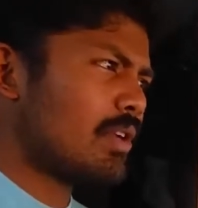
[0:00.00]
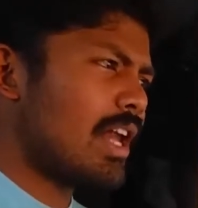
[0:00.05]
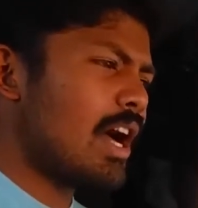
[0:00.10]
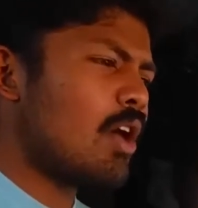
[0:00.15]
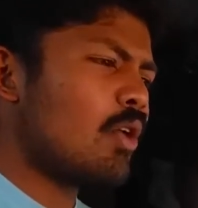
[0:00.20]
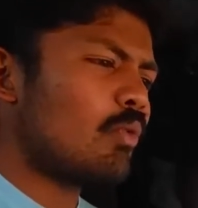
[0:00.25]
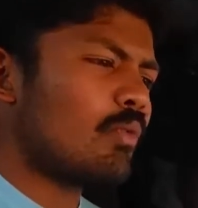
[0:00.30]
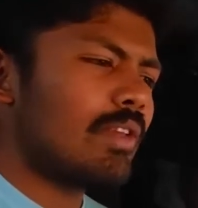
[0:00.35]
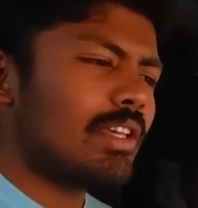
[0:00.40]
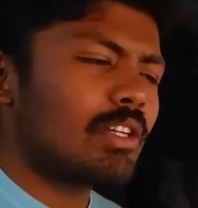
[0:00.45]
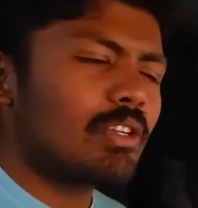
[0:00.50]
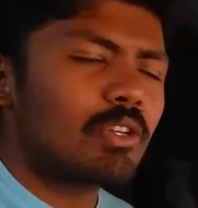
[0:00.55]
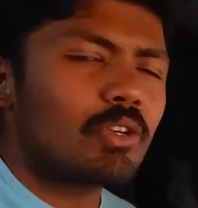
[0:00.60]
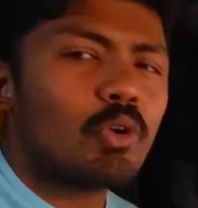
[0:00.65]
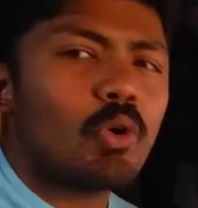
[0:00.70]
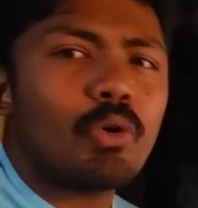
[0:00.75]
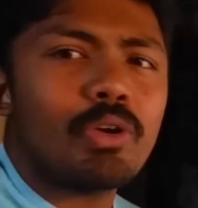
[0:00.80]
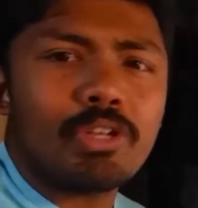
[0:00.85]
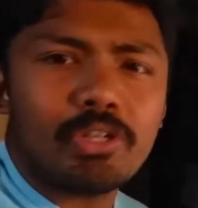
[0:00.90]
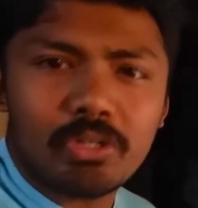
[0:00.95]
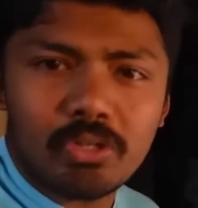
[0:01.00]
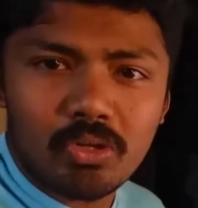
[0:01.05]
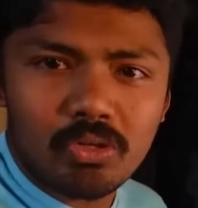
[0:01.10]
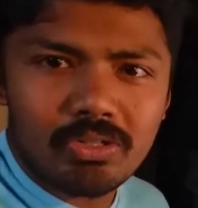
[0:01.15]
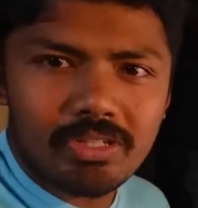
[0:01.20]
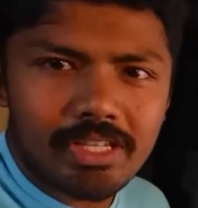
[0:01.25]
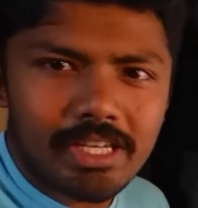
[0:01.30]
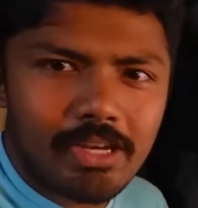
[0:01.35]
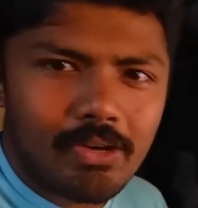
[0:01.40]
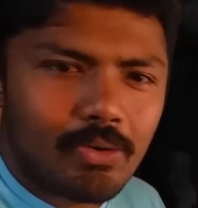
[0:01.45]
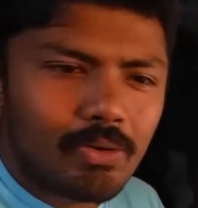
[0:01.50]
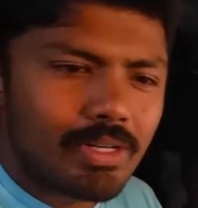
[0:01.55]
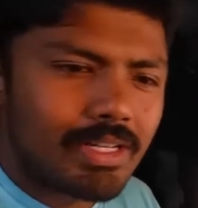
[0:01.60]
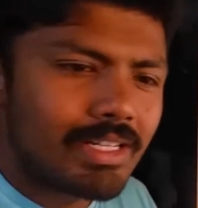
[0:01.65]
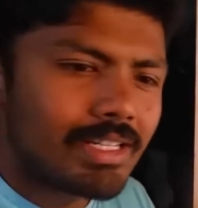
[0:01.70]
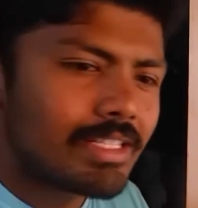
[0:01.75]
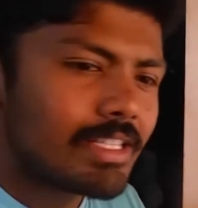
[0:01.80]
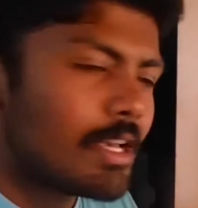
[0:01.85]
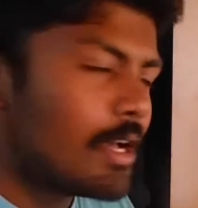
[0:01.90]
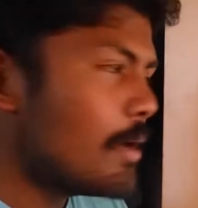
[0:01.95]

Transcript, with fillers: now we're gonna go into Kozuki Oden